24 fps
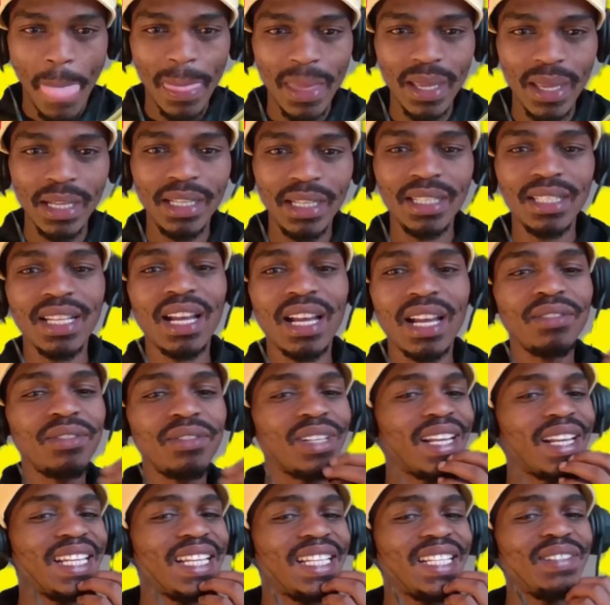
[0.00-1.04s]
It is
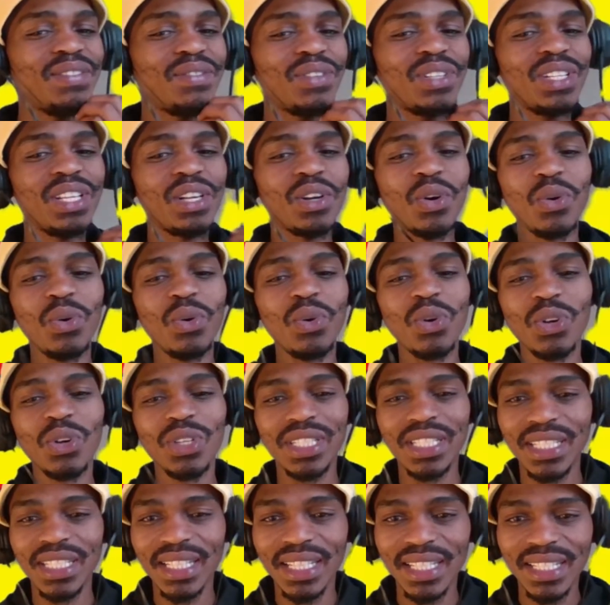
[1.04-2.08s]
advocating for the whole
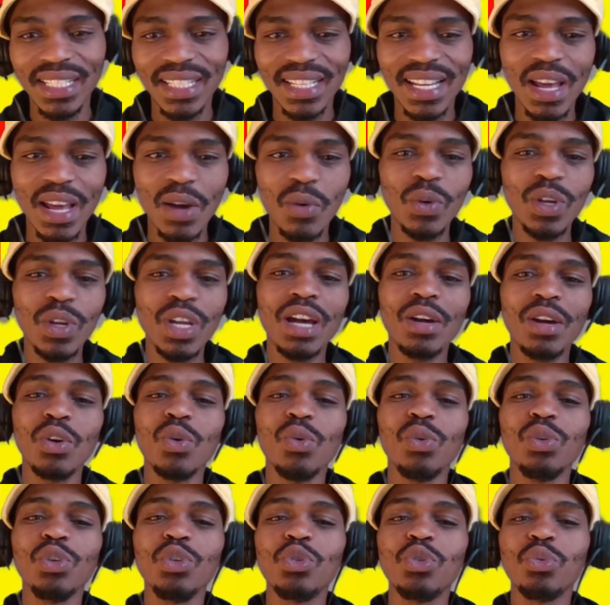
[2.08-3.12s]
continent. Now we are
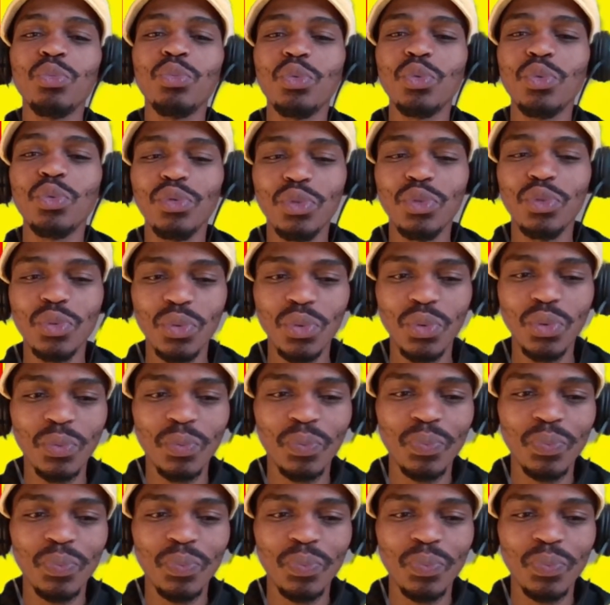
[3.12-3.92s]
going to move to